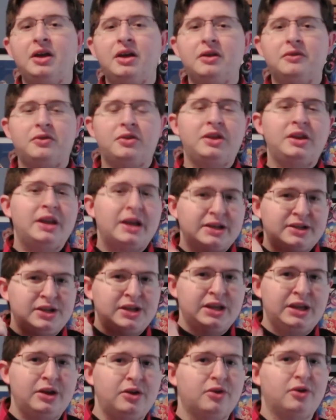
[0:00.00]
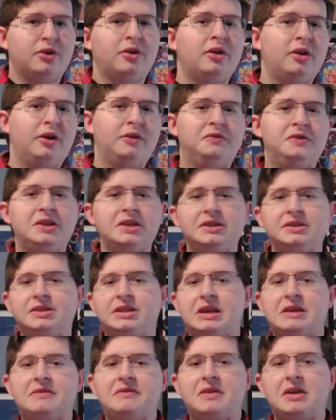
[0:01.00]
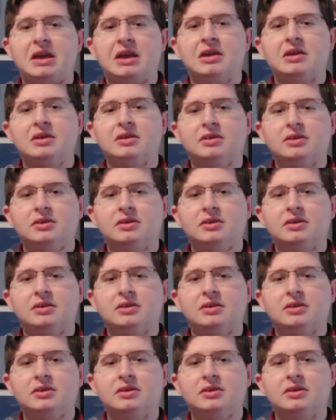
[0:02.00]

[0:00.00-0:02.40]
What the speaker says: for the next year of Diz TV.